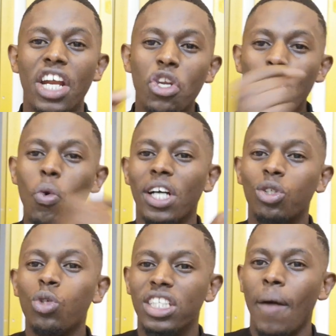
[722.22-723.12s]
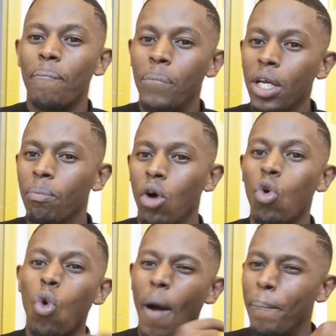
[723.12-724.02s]
there are new ones which are being born,
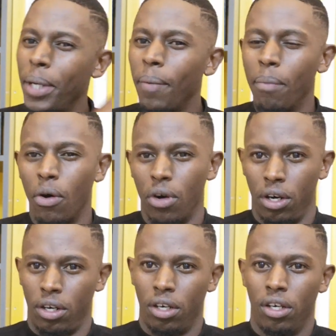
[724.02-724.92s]
who are being born.